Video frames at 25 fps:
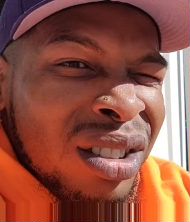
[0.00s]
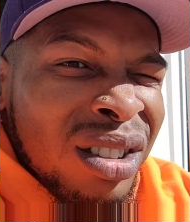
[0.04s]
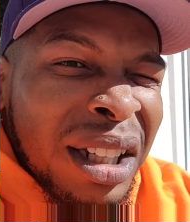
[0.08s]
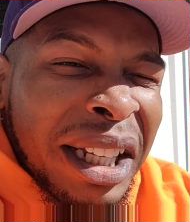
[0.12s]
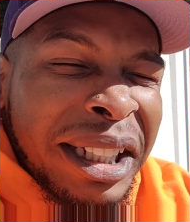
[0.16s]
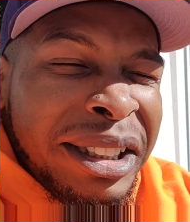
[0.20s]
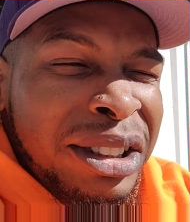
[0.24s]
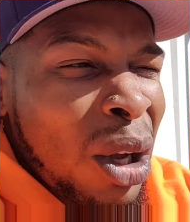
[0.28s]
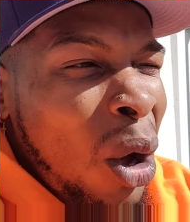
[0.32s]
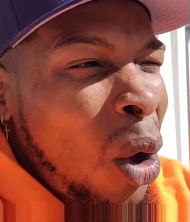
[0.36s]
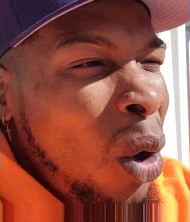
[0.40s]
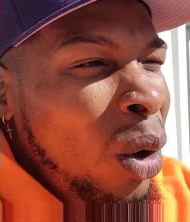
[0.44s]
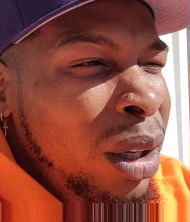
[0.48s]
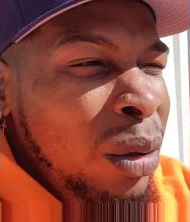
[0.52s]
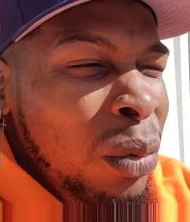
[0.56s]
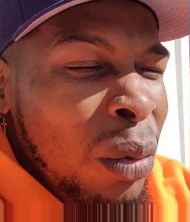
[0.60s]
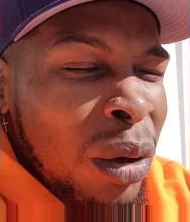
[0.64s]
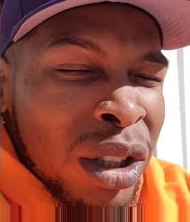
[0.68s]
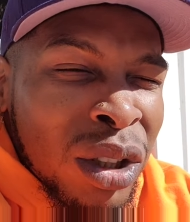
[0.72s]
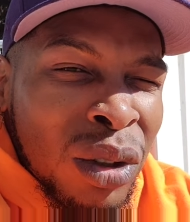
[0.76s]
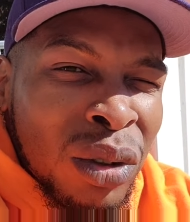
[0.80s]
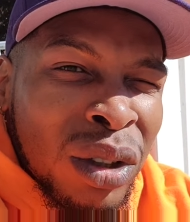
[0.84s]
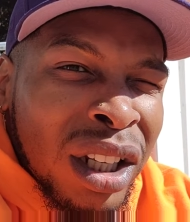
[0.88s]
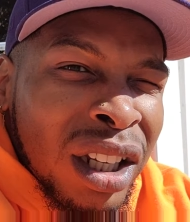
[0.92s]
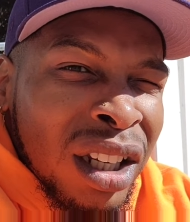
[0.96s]
He's the only
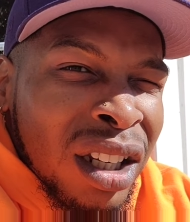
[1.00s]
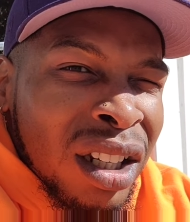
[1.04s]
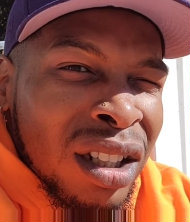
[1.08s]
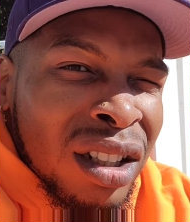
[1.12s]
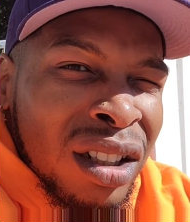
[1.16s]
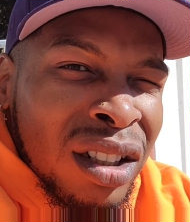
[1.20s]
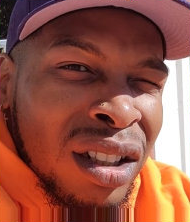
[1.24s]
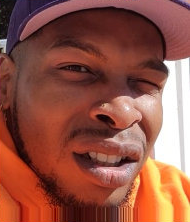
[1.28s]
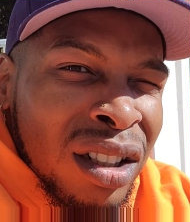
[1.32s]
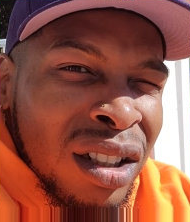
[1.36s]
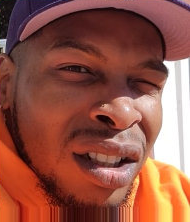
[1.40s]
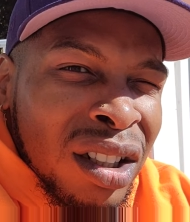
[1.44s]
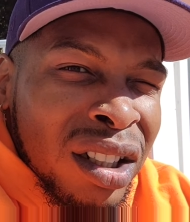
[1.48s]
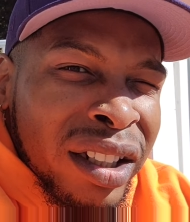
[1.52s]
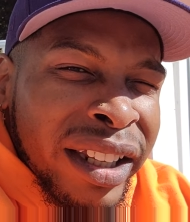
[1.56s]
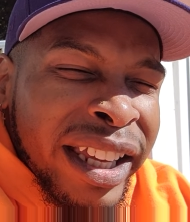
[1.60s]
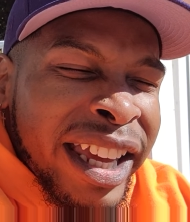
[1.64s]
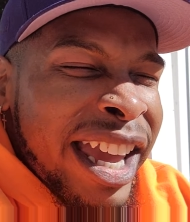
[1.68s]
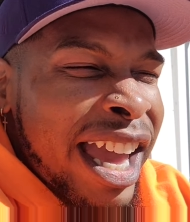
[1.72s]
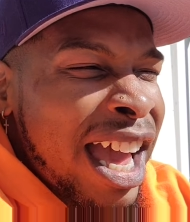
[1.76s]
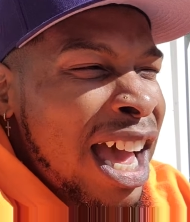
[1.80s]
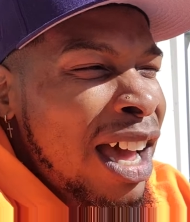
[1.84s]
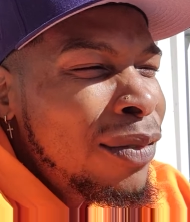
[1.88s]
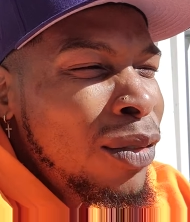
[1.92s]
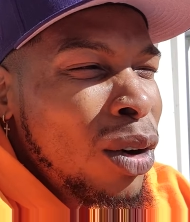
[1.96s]
one you need.
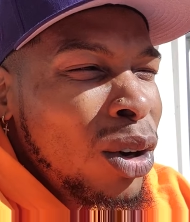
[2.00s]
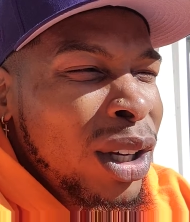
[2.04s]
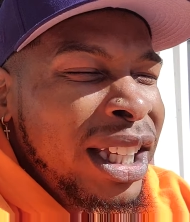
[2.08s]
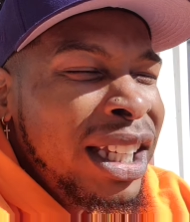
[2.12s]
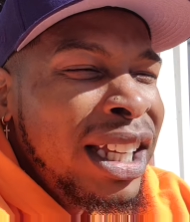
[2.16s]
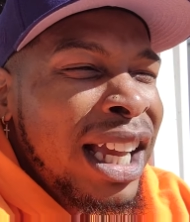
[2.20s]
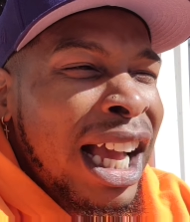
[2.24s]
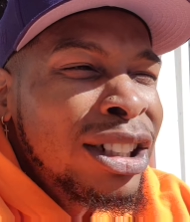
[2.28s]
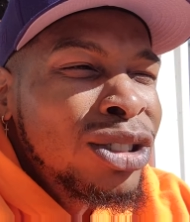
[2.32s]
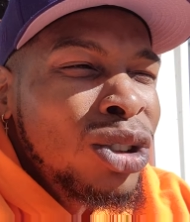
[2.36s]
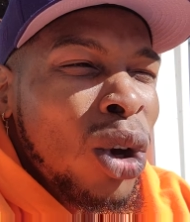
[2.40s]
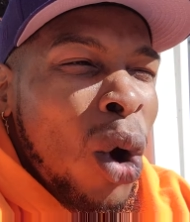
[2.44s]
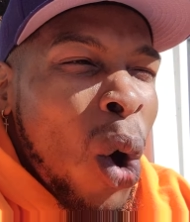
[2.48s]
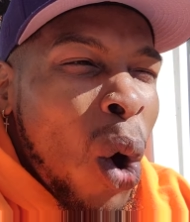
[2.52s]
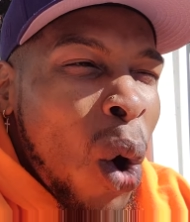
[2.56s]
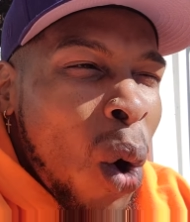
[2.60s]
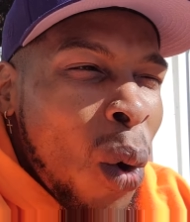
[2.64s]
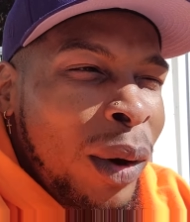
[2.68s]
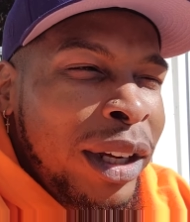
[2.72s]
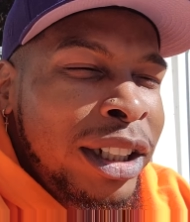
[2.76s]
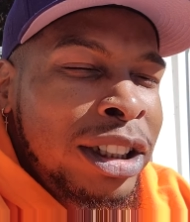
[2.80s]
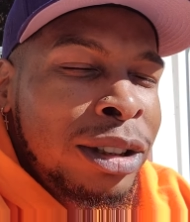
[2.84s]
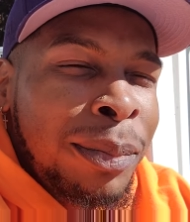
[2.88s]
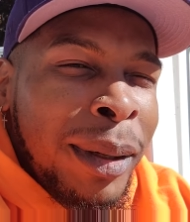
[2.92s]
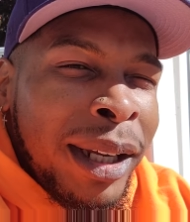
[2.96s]
He has
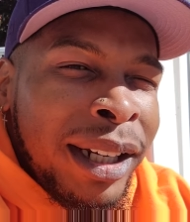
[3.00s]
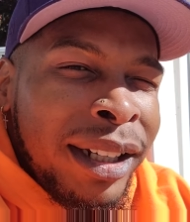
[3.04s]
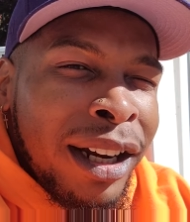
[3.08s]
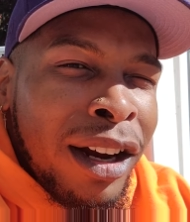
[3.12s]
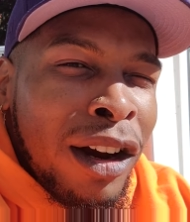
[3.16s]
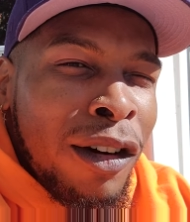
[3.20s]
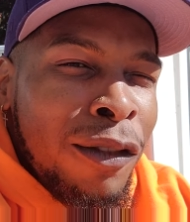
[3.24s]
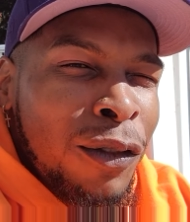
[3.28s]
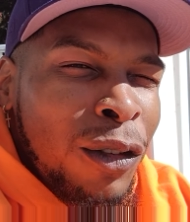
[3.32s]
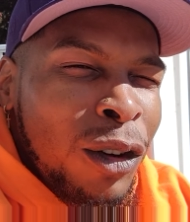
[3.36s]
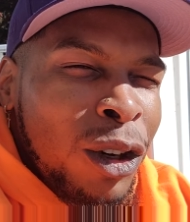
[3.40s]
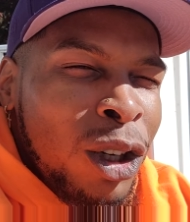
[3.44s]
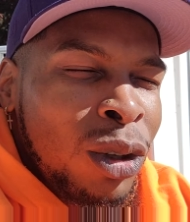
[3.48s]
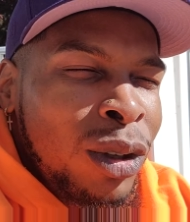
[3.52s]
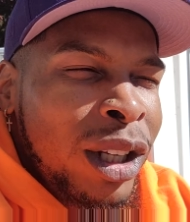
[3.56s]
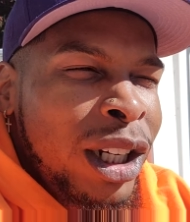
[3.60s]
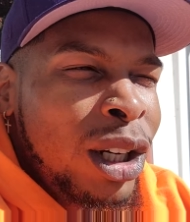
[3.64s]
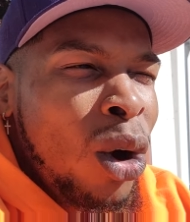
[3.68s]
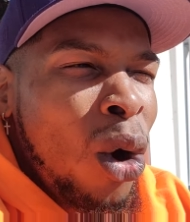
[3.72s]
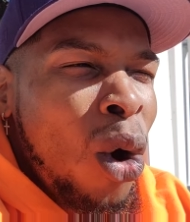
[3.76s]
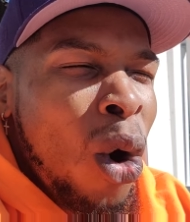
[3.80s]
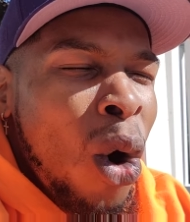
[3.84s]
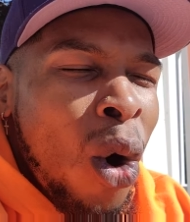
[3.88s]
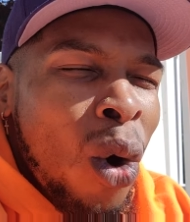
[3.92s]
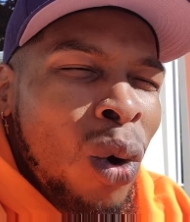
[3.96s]
always been there for you. He
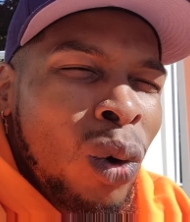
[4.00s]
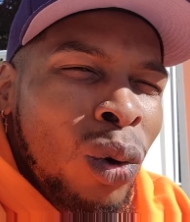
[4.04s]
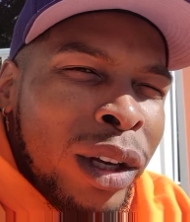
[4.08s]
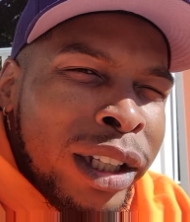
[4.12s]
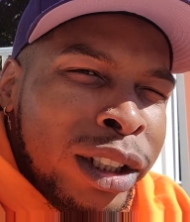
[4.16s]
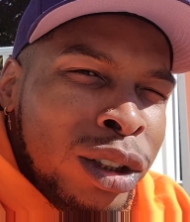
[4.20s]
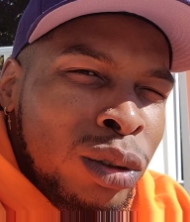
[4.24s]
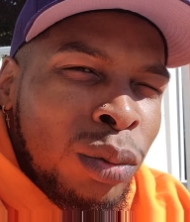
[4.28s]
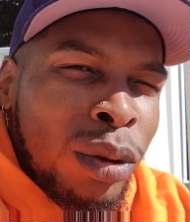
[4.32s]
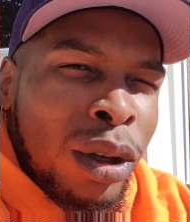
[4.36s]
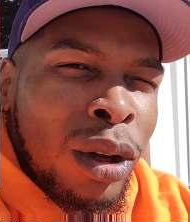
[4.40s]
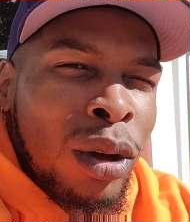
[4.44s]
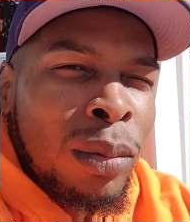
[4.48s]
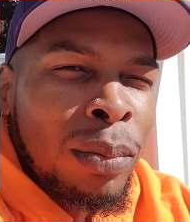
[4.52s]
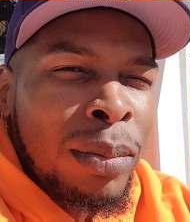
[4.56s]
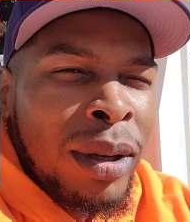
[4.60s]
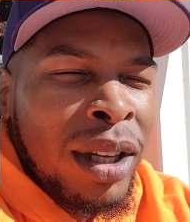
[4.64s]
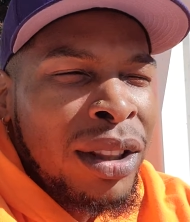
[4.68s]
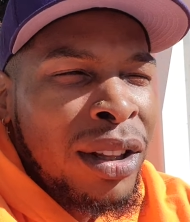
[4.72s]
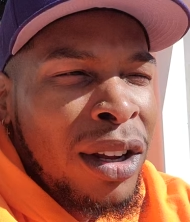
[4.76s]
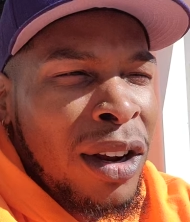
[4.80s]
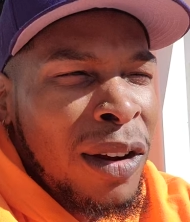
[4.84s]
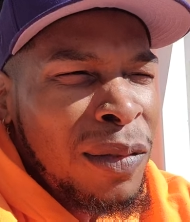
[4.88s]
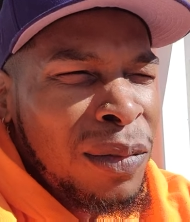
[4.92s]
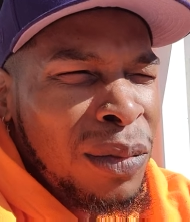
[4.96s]
always will be
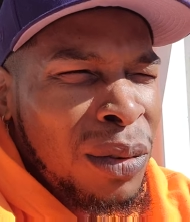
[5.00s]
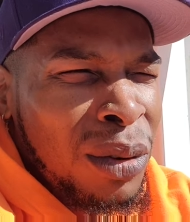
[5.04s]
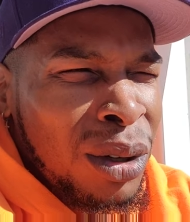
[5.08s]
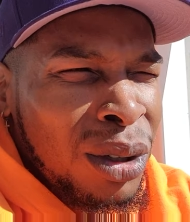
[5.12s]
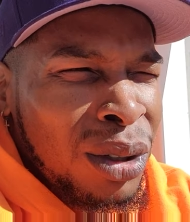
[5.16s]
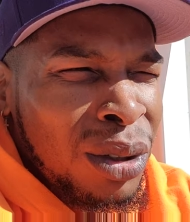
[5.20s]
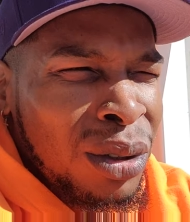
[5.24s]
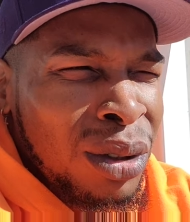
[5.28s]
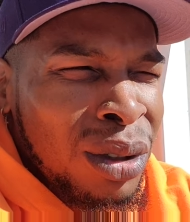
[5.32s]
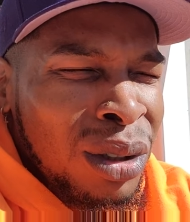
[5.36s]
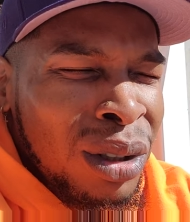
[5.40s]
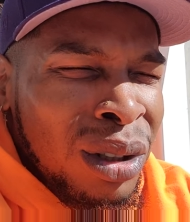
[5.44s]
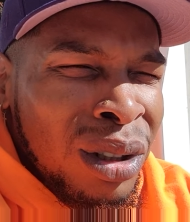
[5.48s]
there for you.